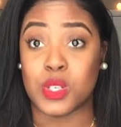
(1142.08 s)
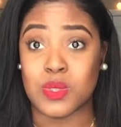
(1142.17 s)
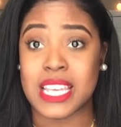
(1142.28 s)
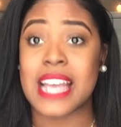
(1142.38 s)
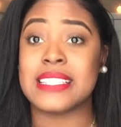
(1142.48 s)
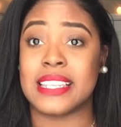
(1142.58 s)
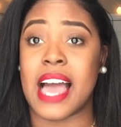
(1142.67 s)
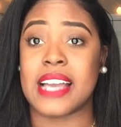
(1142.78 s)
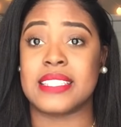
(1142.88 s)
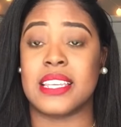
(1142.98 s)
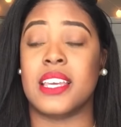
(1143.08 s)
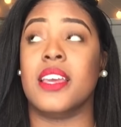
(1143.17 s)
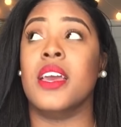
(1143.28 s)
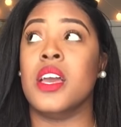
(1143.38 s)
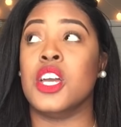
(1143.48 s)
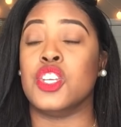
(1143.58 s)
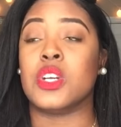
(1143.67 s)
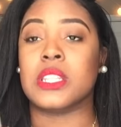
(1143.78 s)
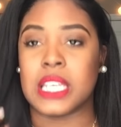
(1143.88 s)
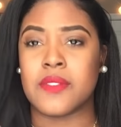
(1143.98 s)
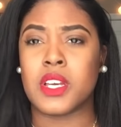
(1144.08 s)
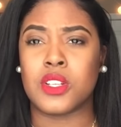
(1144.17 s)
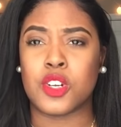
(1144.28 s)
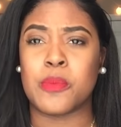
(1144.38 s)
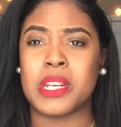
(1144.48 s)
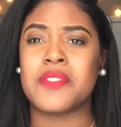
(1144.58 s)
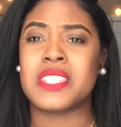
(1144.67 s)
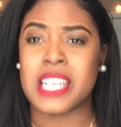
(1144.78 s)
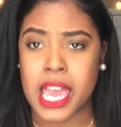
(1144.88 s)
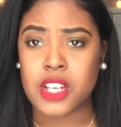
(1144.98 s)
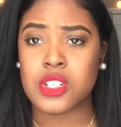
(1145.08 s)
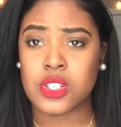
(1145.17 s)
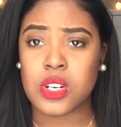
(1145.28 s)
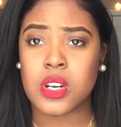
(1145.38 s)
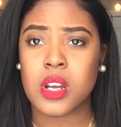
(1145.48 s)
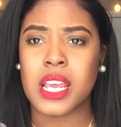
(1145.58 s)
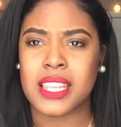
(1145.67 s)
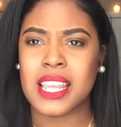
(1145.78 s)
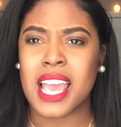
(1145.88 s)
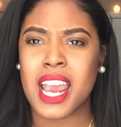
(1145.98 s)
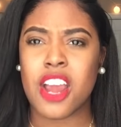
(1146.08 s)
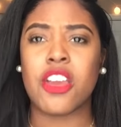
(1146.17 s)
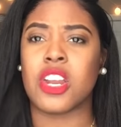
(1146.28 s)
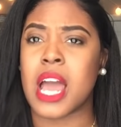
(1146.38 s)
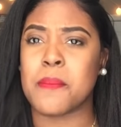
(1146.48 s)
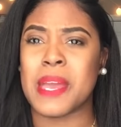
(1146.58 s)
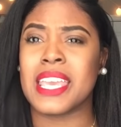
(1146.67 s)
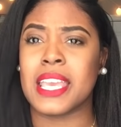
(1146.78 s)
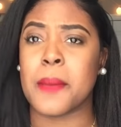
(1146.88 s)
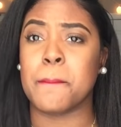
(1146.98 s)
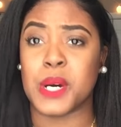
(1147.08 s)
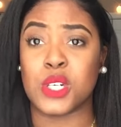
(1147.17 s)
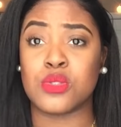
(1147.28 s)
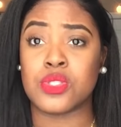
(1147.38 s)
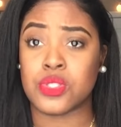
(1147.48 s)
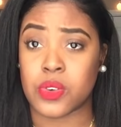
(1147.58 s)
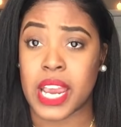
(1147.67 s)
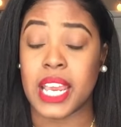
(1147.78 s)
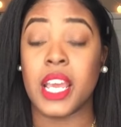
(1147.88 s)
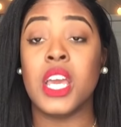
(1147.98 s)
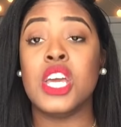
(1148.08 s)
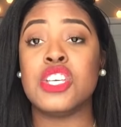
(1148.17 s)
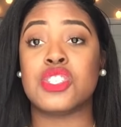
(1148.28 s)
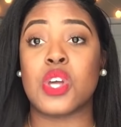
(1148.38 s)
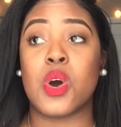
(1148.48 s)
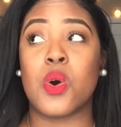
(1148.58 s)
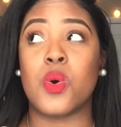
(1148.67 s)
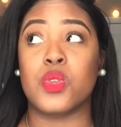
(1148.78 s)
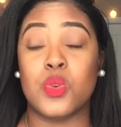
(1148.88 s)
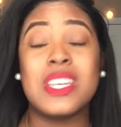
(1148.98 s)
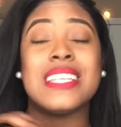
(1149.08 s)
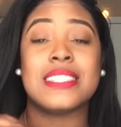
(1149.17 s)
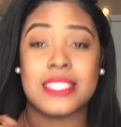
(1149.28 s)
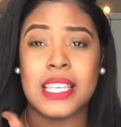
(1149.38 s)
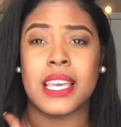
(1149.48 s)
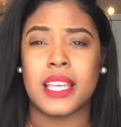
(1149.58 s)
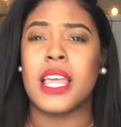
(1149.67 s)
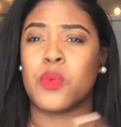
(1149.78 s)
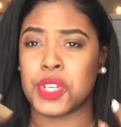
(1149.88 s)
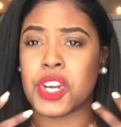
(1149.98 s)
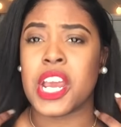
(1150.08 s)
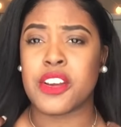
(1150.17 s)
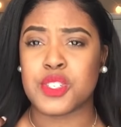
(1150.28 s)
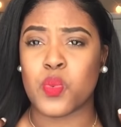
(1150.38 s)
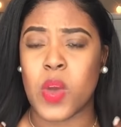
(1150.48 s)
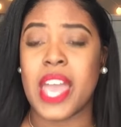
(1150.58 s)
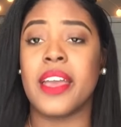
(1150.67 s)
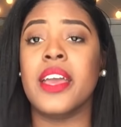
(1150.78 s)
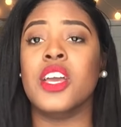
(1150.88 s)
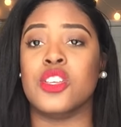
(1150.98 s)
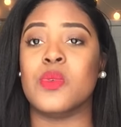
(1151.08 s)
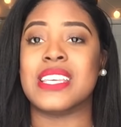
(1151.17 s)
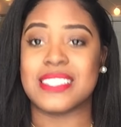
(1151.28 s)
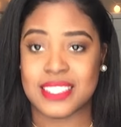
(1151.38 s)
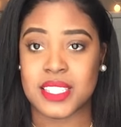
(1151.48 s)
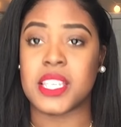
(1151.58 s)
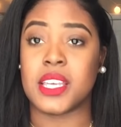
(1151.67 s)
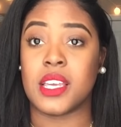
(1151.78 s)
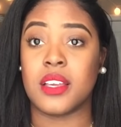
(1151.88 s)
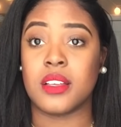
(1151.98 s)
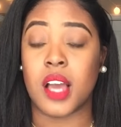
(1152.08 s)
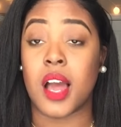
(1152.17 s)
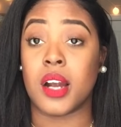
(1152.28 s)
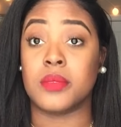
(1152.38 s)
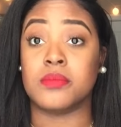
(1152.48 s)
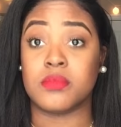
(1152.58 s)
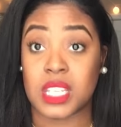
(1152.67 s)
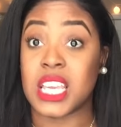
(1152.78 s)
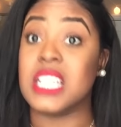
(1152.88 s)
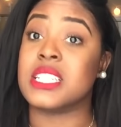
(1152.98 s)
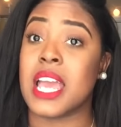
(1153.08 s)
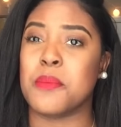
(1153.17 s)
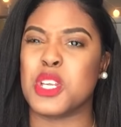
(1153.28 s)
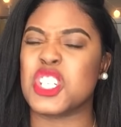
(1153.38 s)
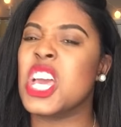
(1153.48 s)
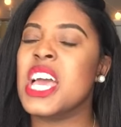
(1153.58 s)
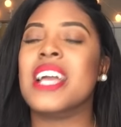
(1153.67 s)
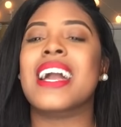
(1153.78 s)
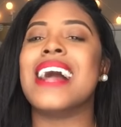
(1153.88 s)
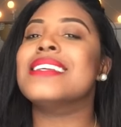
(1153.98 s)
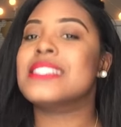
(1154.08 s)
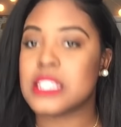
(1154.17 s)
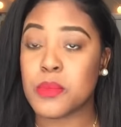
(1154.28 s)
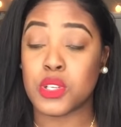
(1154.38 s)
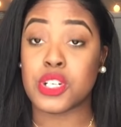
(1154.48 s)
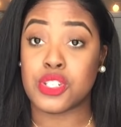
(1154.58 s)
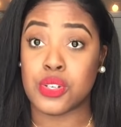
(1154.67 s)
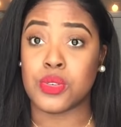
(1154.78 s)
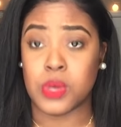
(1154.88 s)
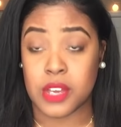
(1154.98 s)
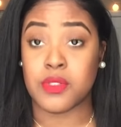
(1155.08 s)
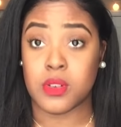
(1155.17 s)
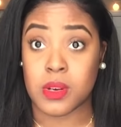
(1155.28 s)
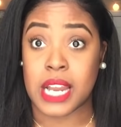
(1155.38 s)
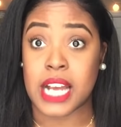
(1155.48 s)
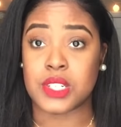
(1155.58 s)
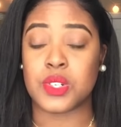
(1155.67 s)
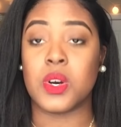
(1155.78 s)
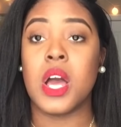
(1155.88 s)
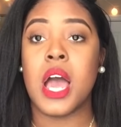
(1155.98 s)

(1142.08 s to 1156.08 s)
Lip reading: you Texlax it, you're leaving a little bit of texture in the hair. You're not making it bone straight, so you can see it. Like when your hair is wet, you can see the heat damage, kind of similar to if you were natural.